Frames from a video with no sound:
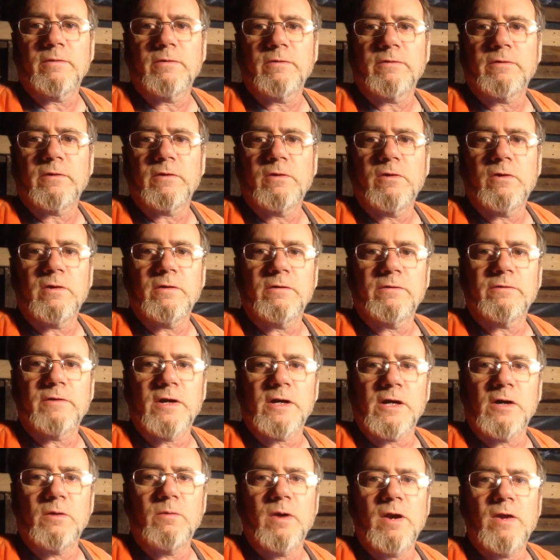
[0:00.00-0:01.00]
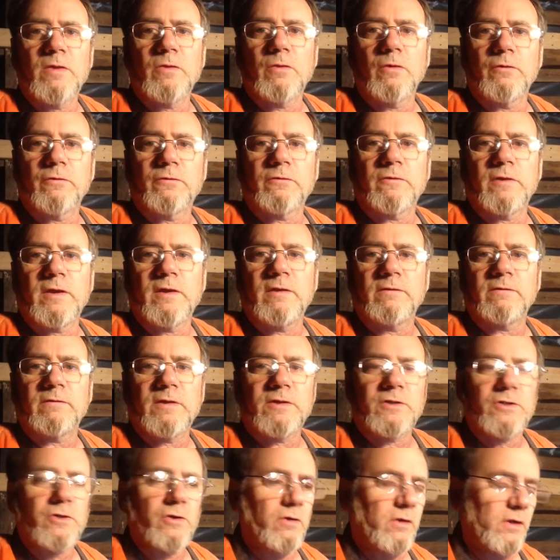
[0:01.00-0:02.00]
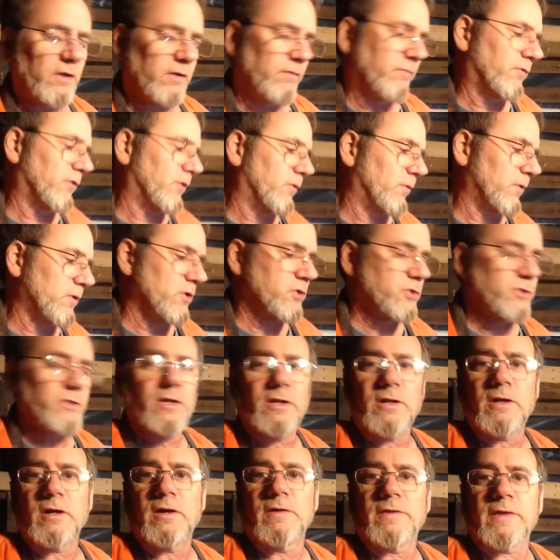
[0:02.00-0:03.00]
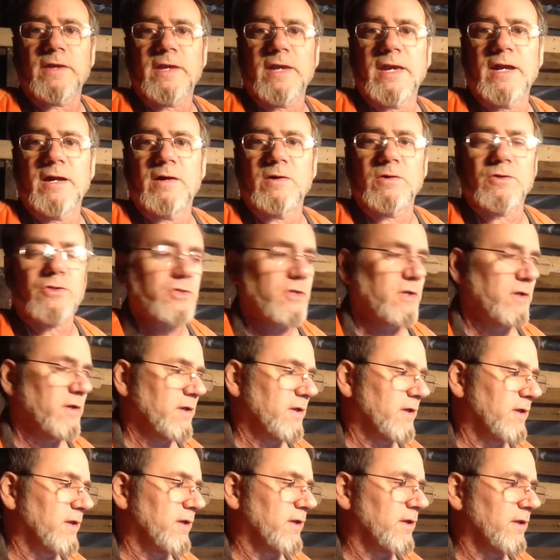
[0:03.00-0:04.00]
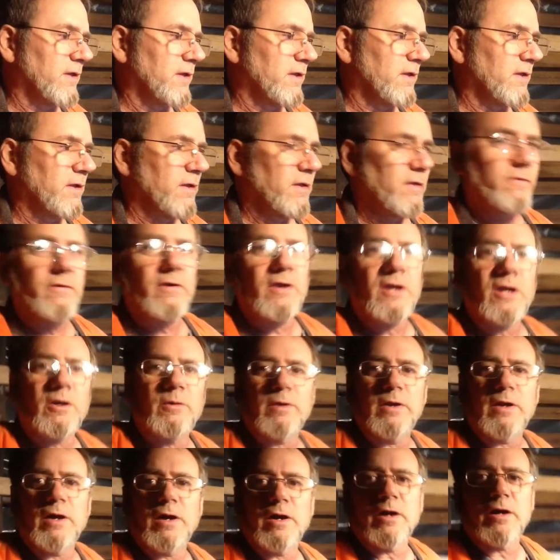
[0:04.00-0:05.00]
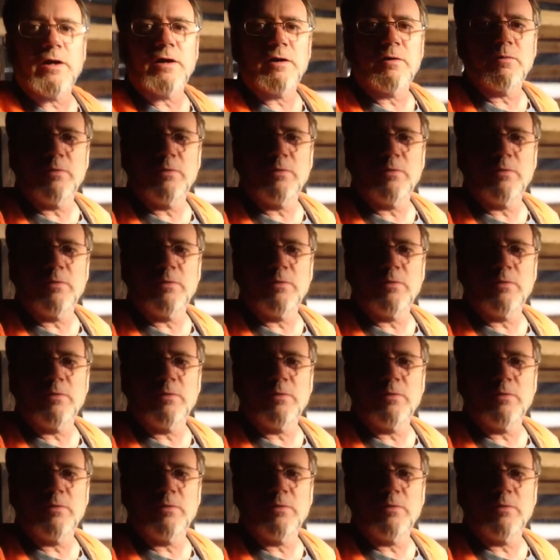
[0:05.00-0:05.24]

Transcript: so you can tuck away those things that you're looking for when you're sitting on the couch. So here we are.